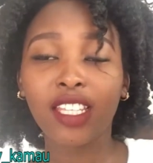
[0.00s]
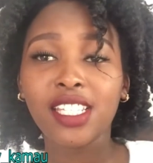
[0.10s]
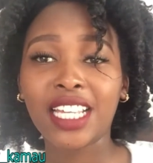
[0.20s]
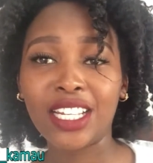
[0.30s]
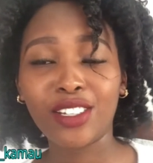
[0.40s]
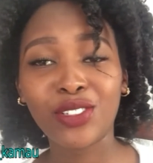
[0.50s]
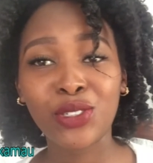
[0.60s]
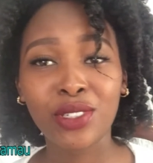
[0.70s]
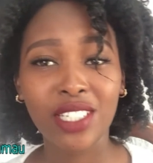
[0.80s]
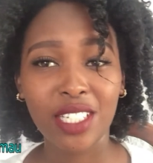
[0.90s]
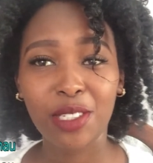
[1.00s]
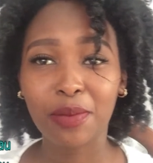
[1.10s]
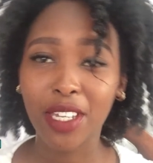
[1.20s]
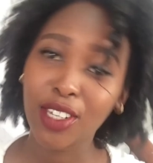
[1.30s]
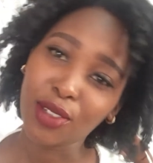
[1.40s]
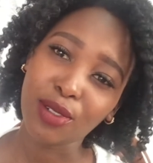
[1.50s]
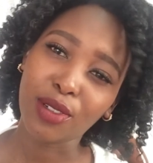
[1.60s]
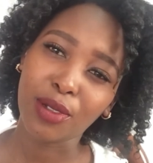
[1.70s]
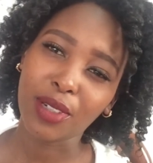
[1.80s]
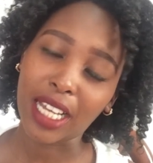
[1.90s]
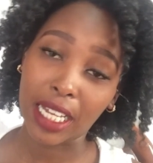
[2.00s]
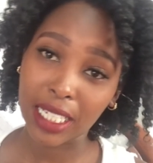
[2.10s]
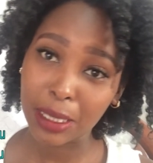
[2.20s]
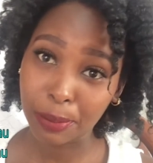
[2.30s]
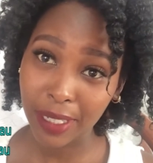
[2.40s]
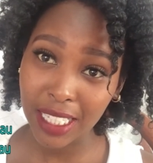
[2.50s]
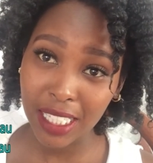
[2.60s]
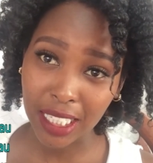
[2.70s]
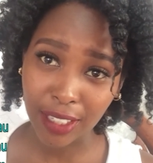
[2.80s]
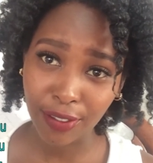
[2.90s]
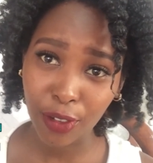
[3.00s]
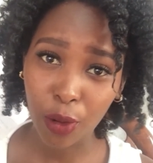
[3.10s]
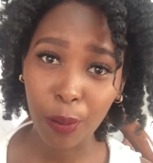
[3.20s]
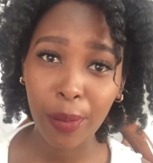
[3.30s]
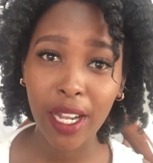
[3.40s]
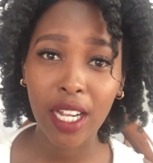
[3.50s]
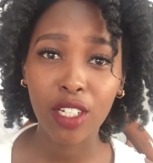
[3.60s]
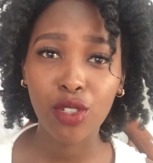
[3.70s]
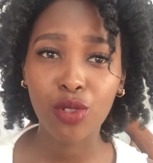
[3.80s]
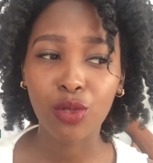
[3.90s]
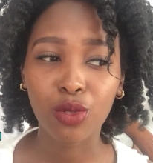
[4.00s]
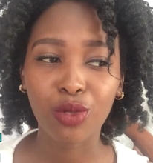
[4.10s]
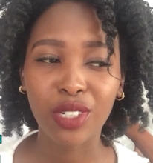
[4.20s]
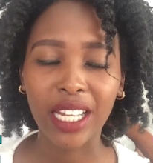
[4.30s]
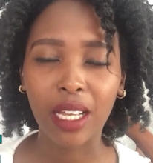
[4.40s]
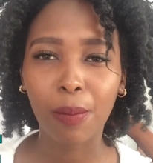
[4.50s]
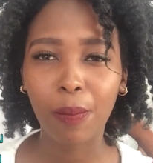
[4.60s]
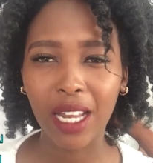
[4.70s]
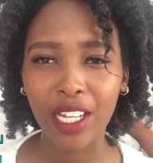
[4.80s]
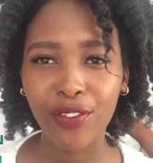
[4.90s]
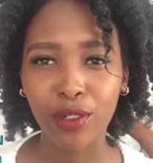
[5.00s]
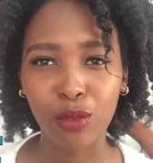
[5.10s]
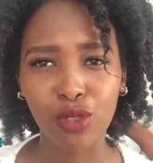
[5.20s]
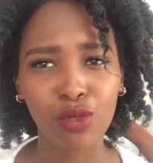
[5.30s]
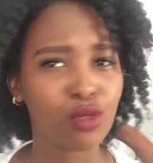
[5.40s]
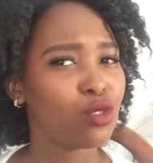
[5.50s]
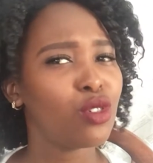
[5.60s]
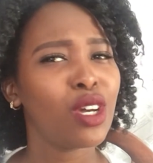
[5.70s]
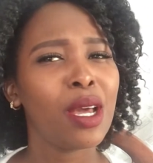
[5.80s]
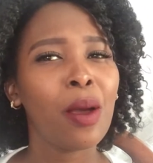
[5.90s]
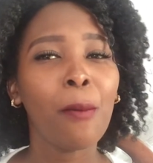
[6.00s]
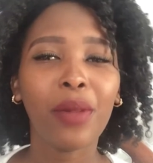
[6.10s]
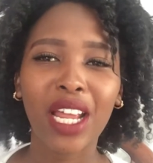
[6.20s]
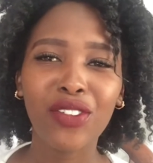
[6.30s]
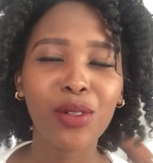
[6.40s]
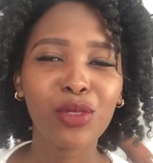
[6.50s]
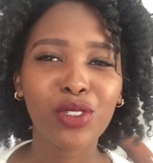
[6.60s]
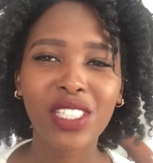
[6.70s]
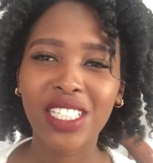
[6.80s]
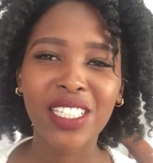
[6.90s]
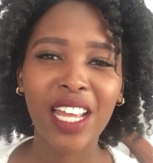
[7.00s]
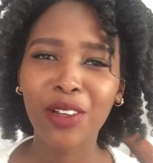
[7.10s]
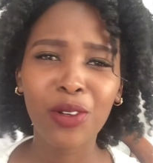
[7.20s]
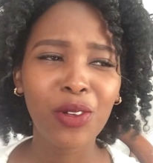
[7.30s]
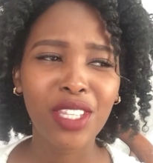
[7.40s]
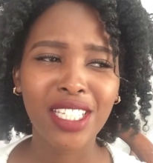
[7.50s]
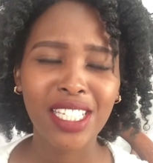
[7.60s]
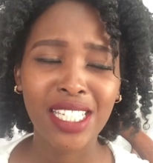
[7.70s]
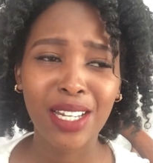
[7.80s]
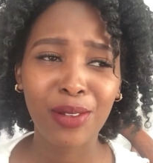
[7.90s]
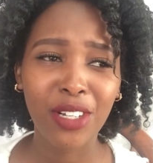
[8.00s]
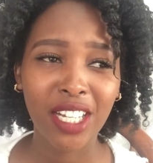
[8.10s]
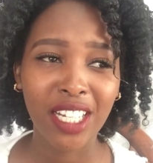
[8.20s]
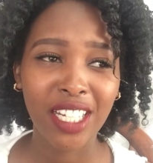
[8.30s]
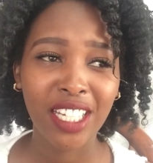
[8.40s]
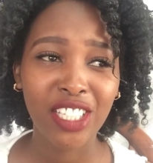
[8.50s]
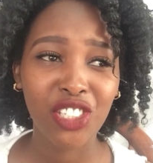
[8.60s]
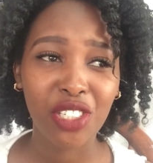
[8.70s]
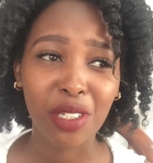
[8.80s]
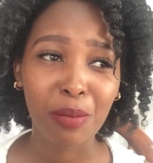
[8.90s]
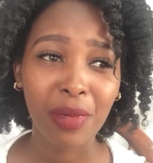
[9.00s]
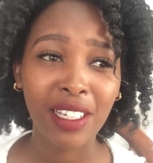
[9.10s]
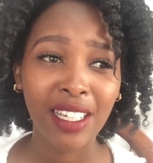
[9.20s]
This kind of shoes just make you look expensive compared to like platform shoes. You know, platform shoes just, I don't know, they just look cheap